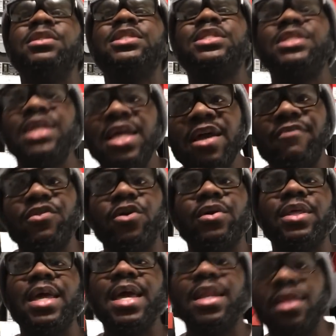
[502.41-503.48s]
See if
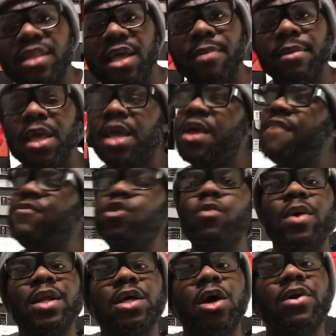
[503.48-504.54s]
they're getting them. If you
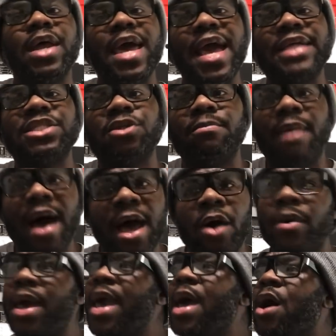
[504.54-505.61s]
want to go the extra
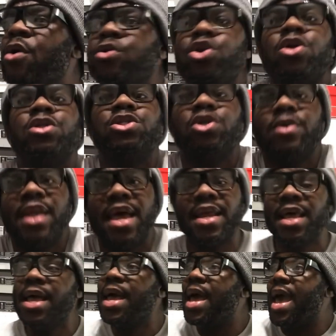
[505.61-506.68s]
mile, hell, you can do
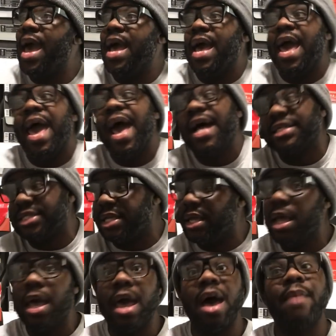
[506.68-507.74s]
that. Ask,
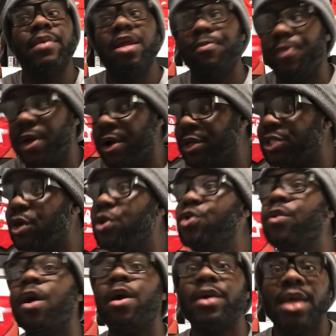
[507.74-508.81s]
how many pairs are
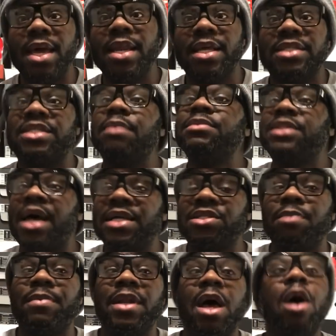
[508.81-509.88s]
you all getting? Sometimes
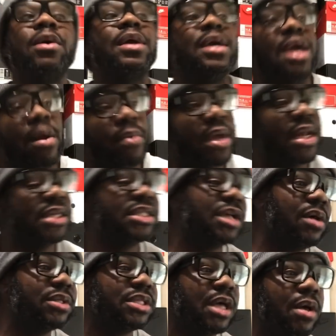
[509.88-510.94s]
they'll be like, okay, you ever getting
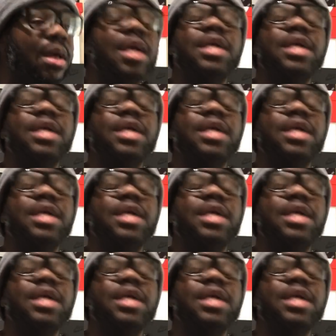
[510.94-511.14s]
so-and-so?